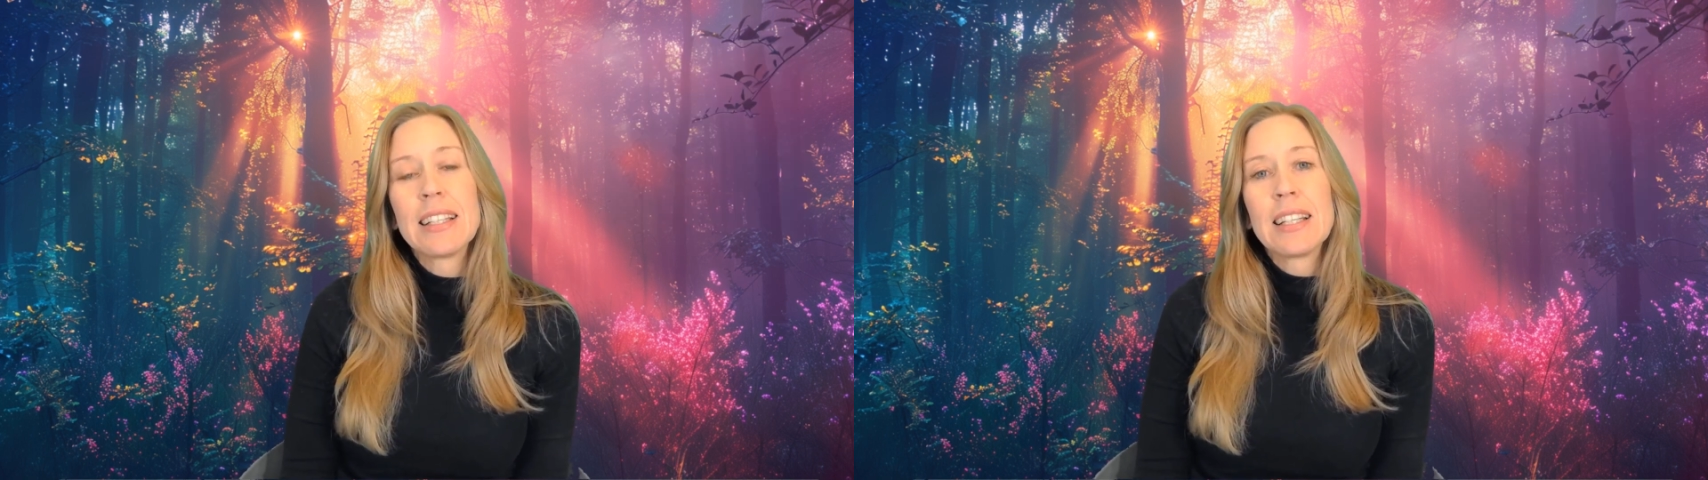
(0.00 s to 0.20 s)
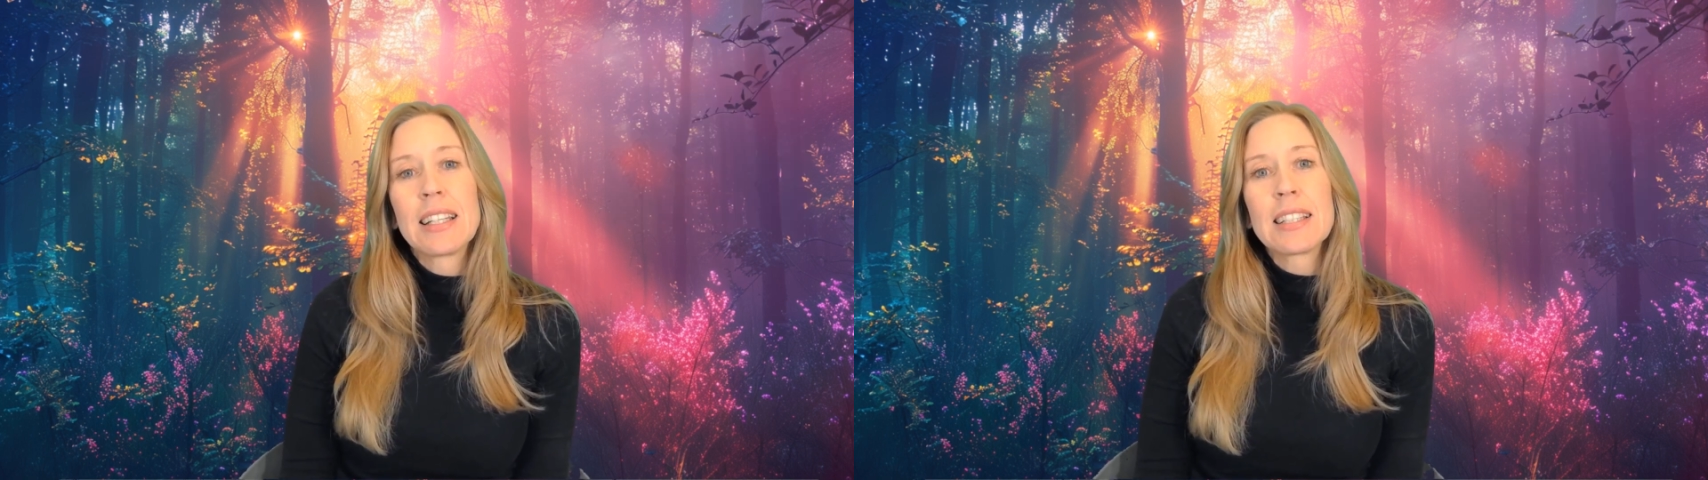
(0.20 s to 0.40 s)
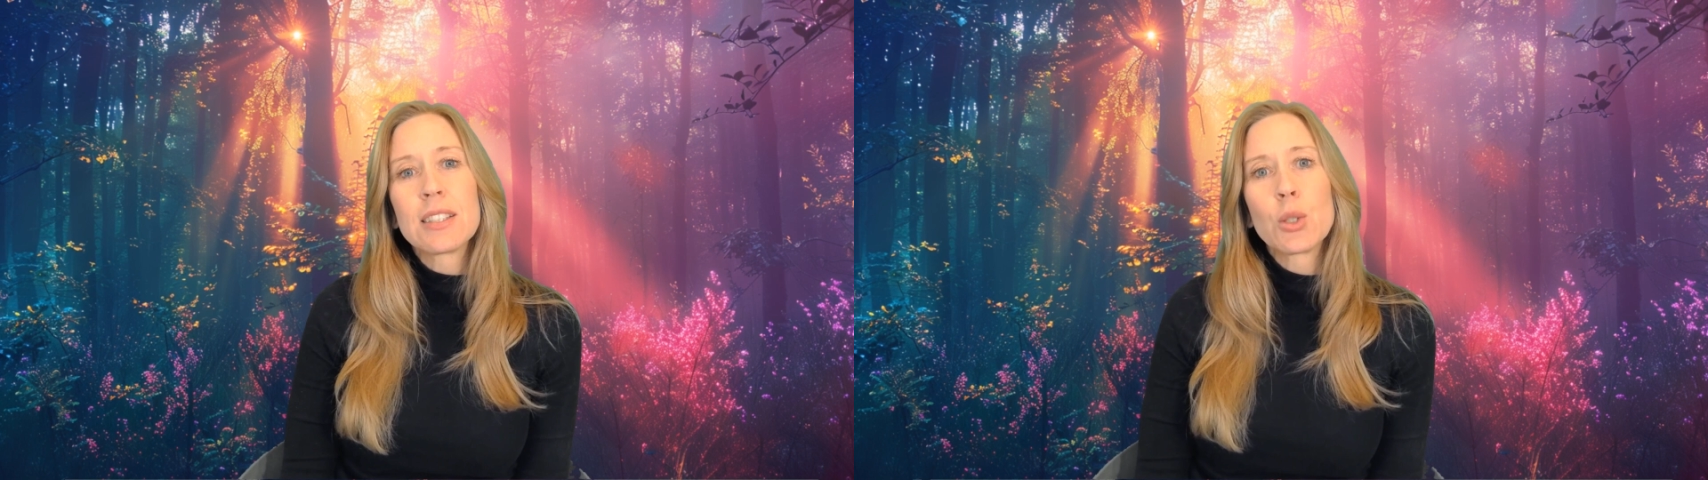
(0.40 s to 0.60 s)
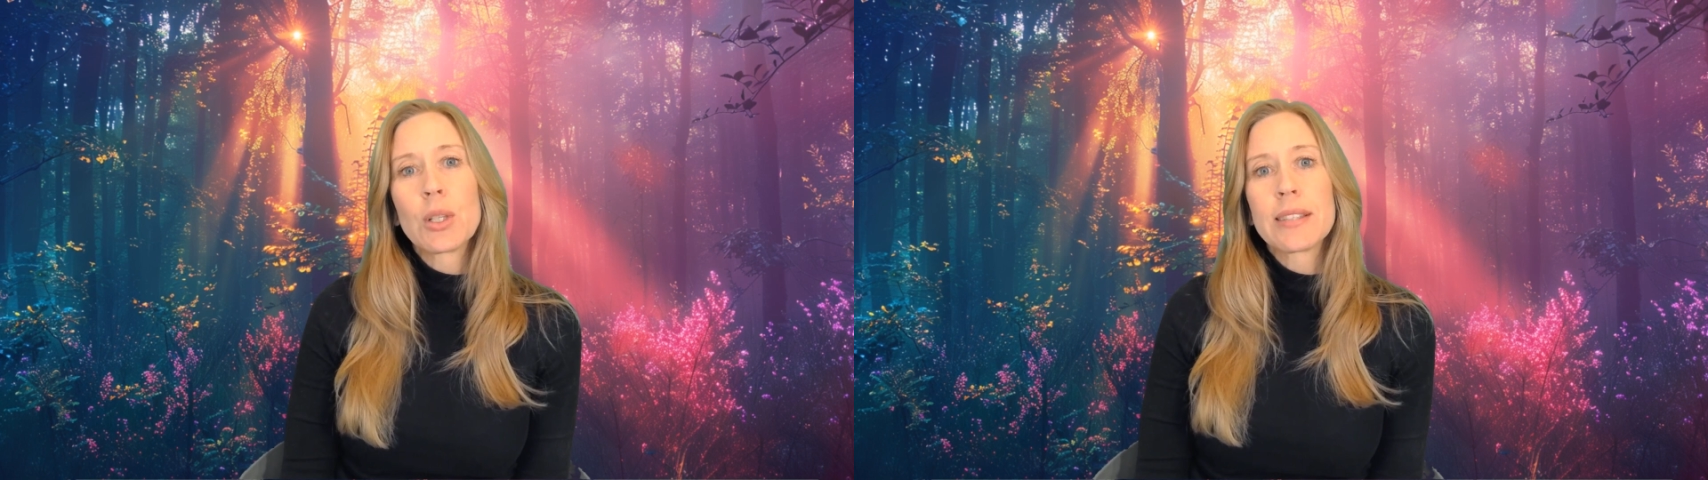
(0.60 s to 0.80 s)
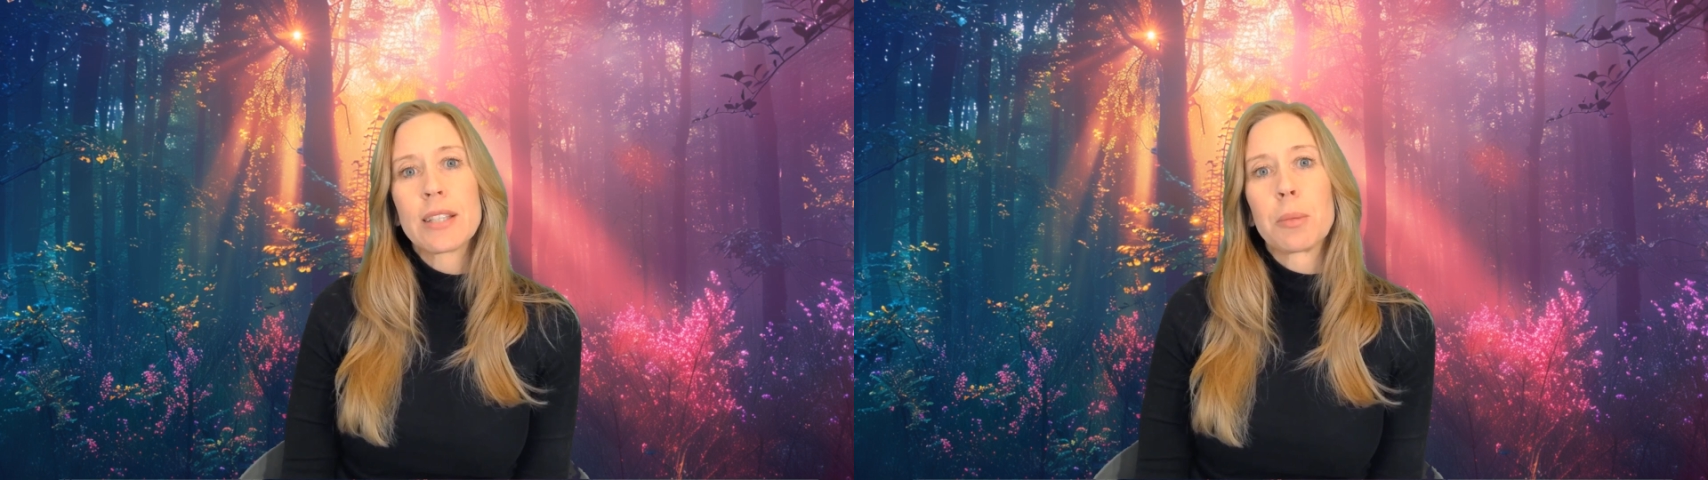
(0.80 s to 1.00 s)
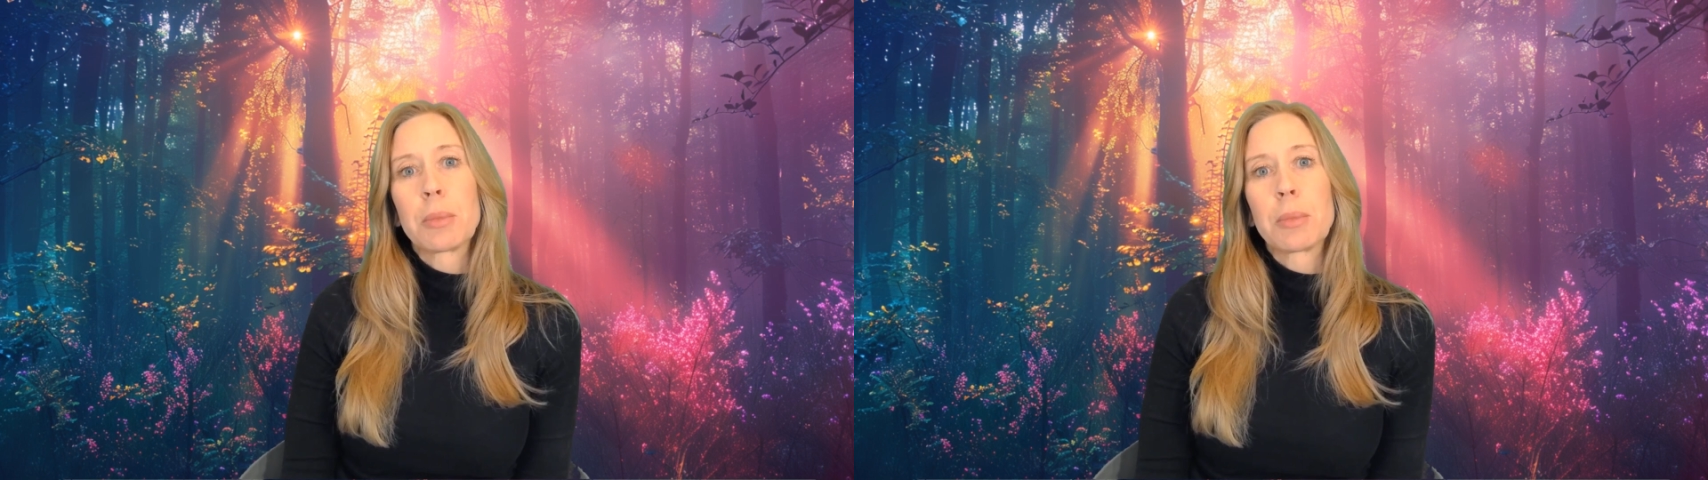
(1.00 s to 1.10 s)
let's look at some